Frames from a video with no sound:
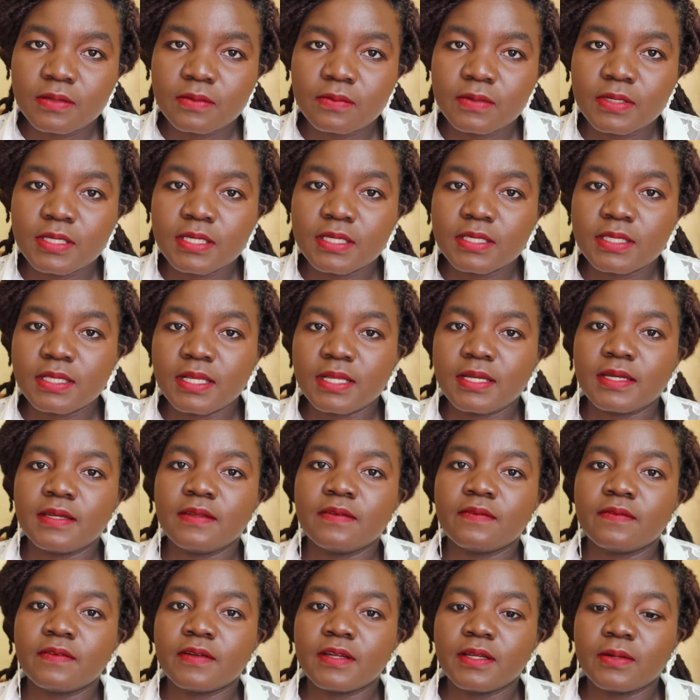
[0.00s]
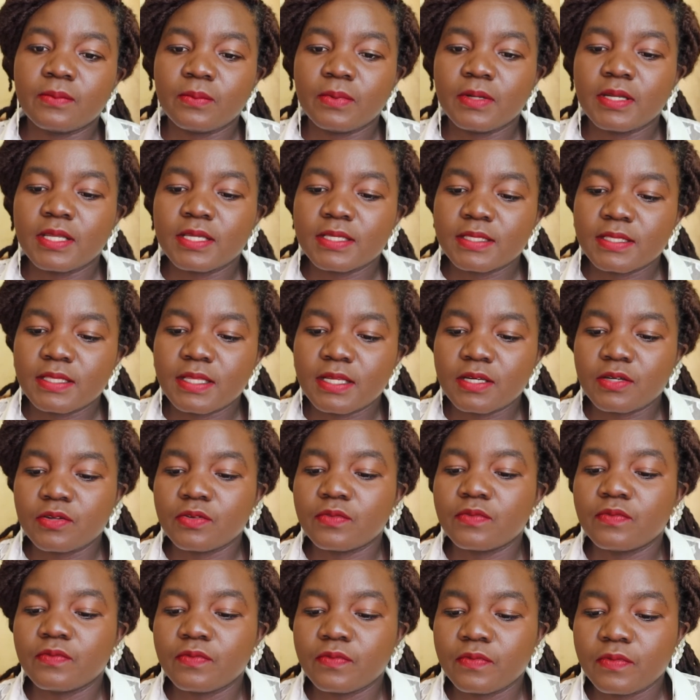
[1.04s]
which is a different place that
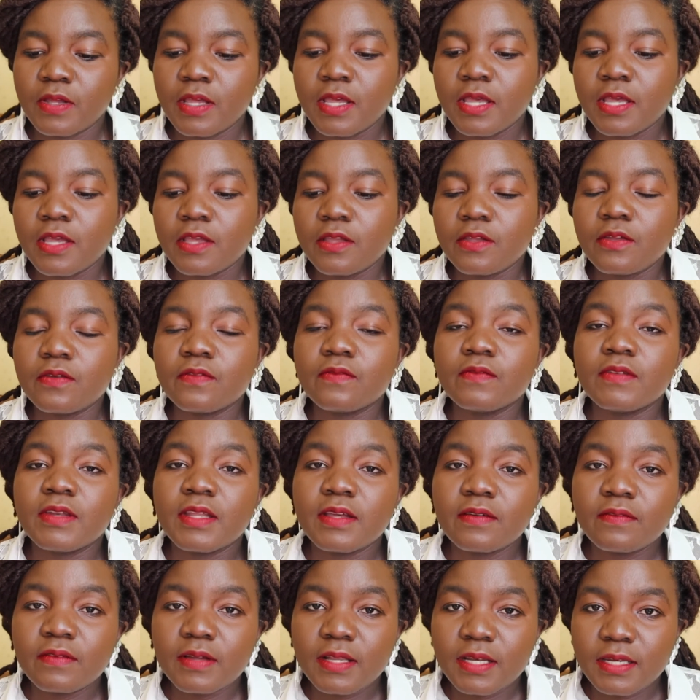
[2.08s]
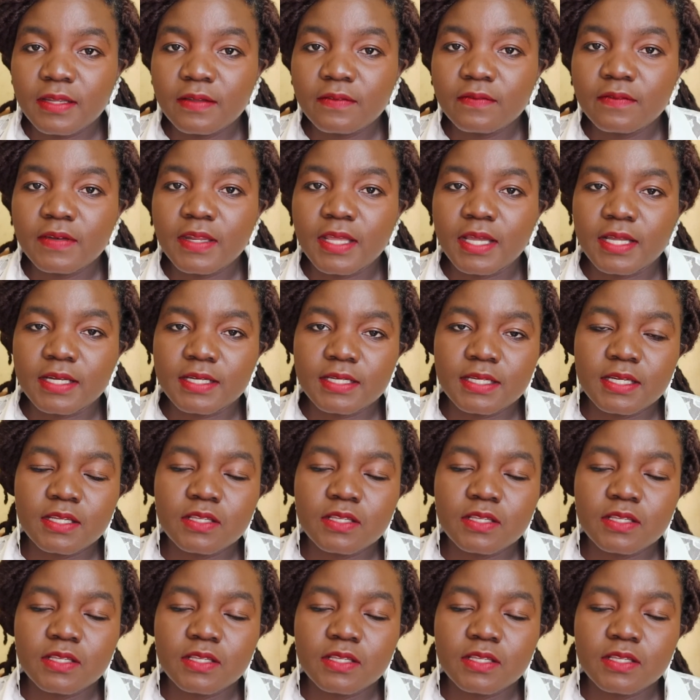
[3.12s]
you've never lived at.